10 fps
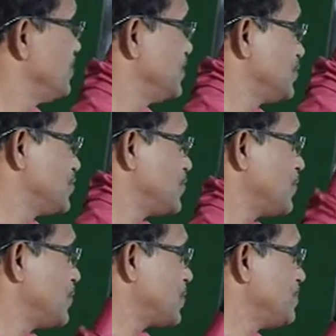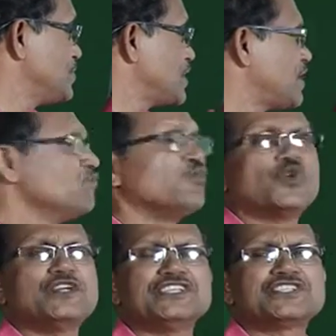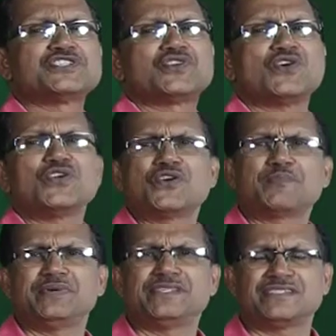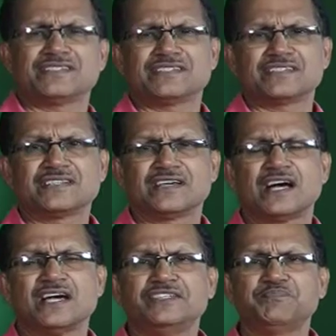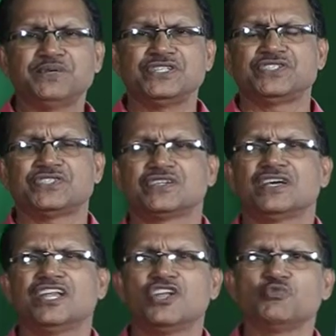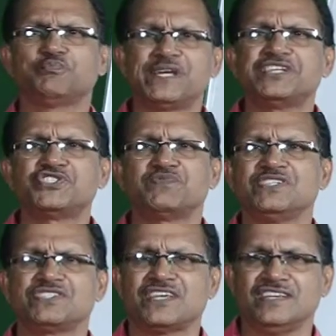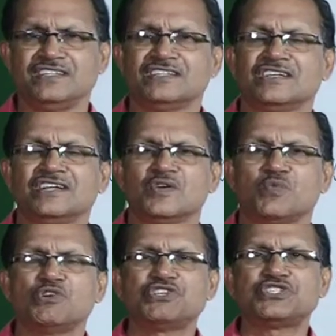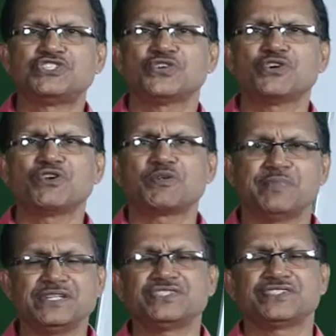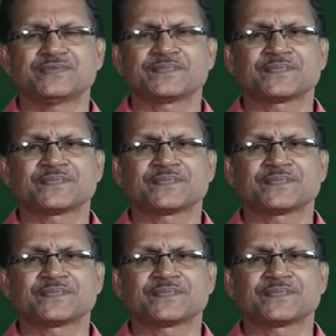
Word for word: do with the tone or pitch and what is tone or pitch? High pitch, low pitch we say. What is tone or pitch?